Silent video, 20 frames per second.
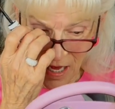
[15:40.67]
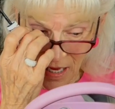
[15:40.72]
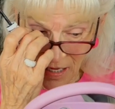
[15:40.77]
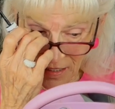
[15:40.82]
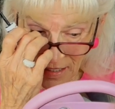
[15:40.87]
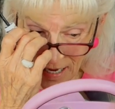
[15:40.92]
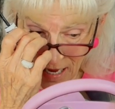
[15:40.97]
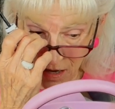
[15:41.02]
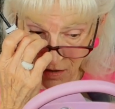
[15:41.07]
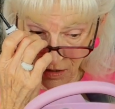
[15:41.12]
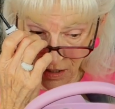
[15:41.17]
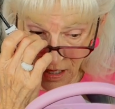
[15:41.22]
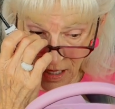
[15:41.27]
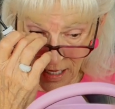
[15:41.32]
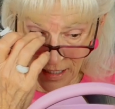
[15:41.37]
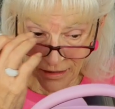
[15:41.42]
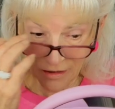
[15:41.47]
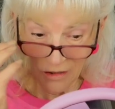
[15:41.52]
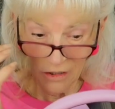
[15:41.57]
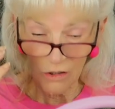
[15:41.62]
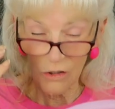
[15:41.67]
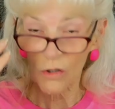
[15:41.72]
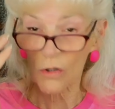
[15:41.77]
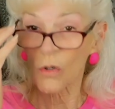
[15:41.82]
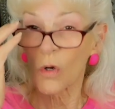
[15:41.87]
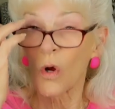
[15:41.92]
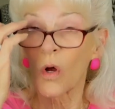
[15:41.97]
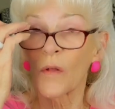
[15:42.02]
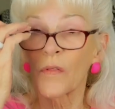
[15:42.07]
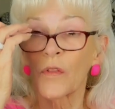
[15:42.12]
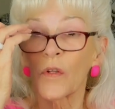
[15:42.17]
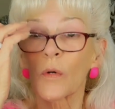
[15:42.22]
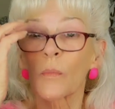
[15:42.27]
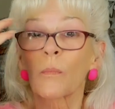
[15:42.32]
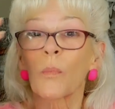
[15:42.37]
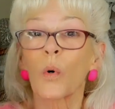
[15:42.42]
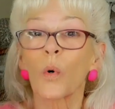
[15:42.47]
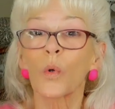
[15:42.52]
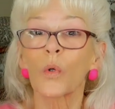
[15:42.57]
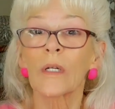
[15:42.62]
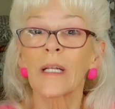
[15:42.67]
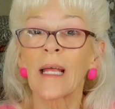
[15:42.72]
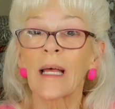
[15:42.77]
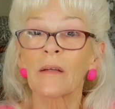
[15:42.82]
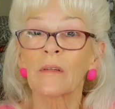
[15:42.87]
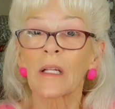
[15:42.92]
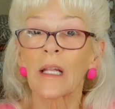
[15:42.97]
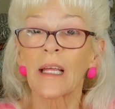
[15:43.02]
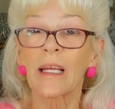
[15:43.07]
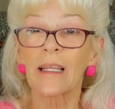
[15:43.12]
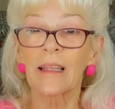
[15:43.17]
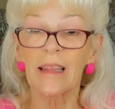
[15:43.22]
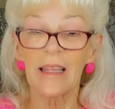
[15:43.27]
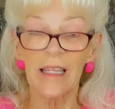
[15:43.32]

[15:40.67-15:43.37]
Now glasses are on. They're pulled down like